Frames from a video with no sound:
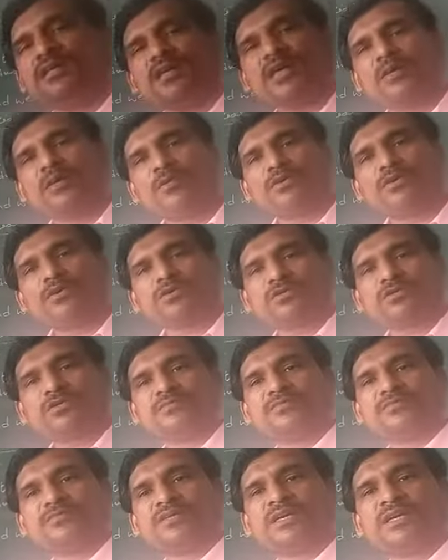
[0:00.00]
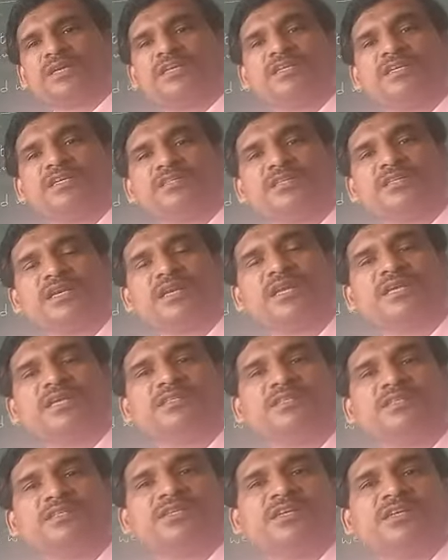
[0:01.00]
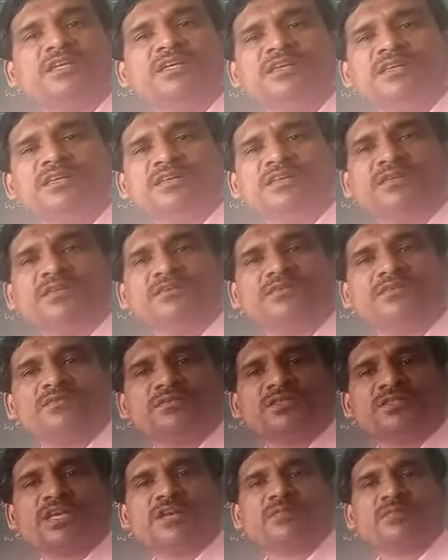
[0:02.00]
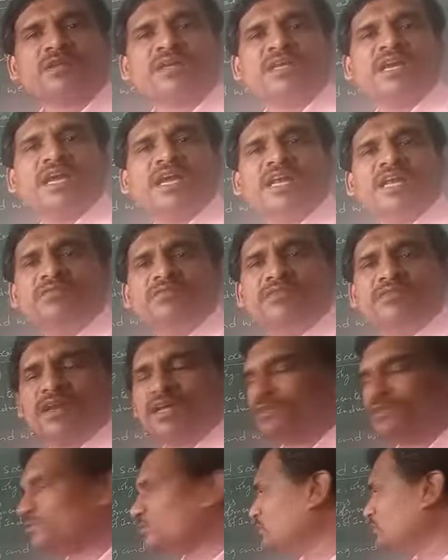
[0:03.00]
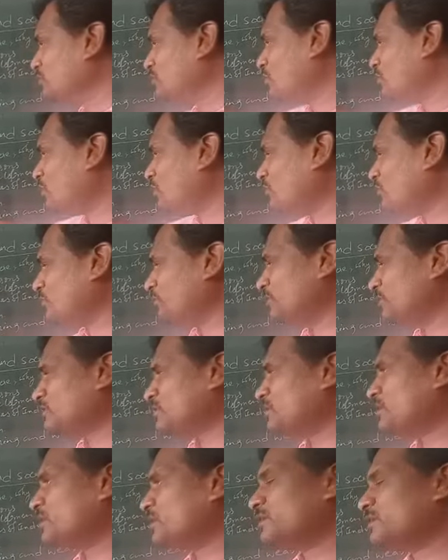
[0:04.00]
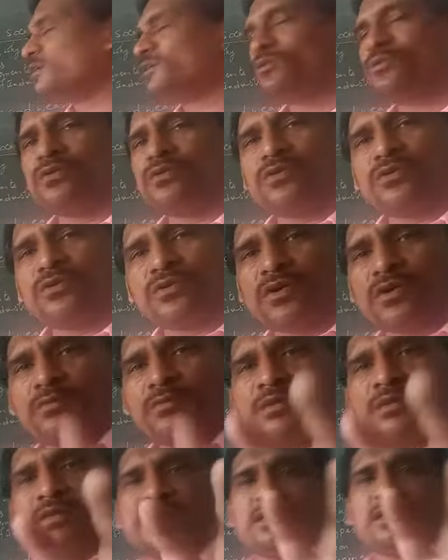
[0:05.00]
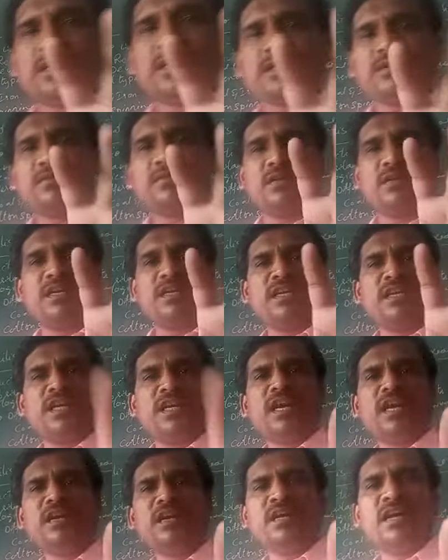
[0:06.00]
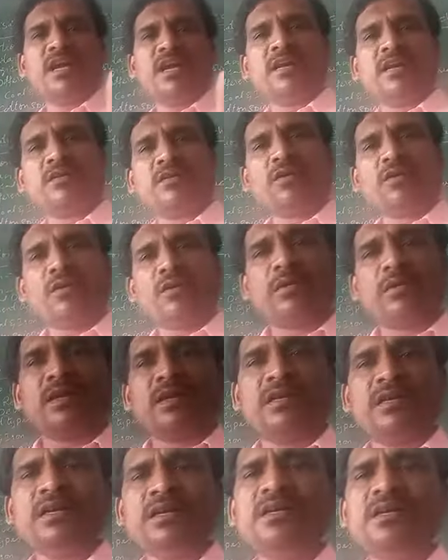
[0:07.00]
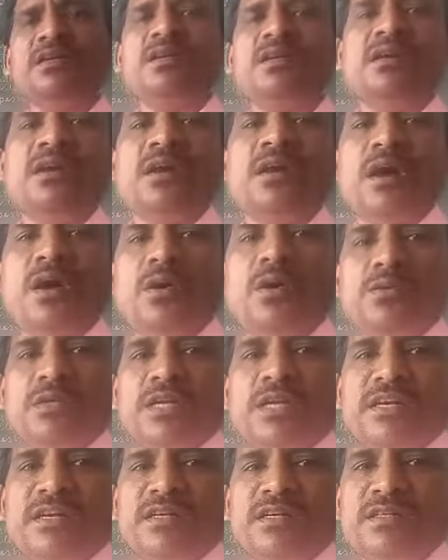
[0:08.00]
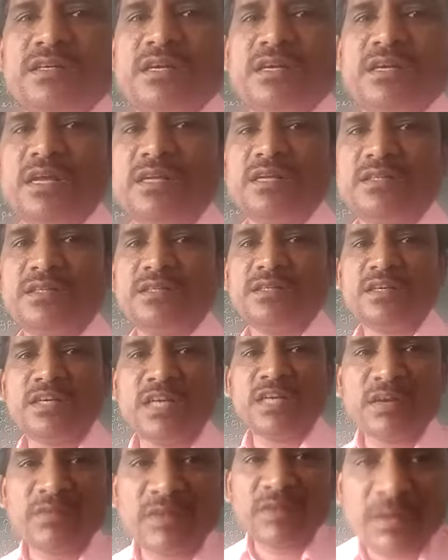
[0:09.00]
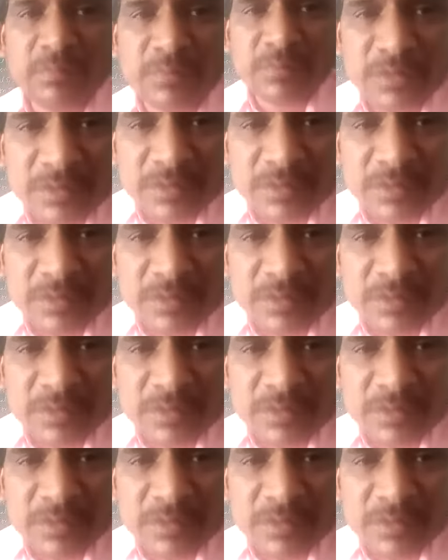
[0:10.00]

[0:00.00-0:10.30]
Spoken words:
about the industrialization in Germany and France. It is all topics related to common, like England, and commonly how the industrialization developed.